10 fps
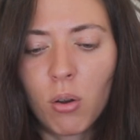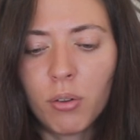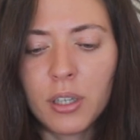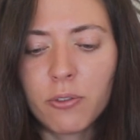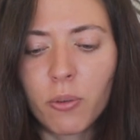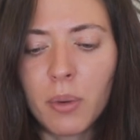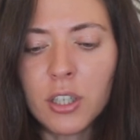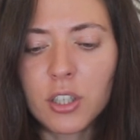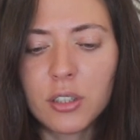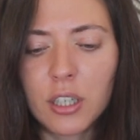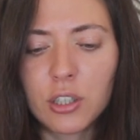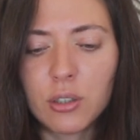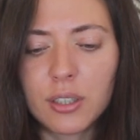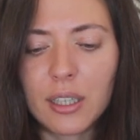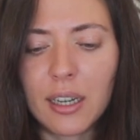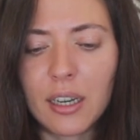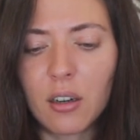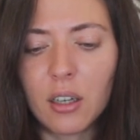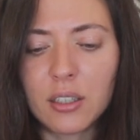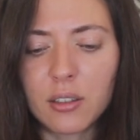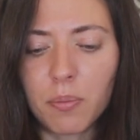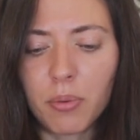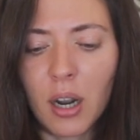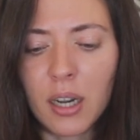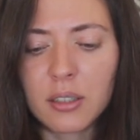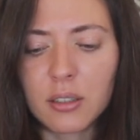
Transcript: all the information that you see here is the price,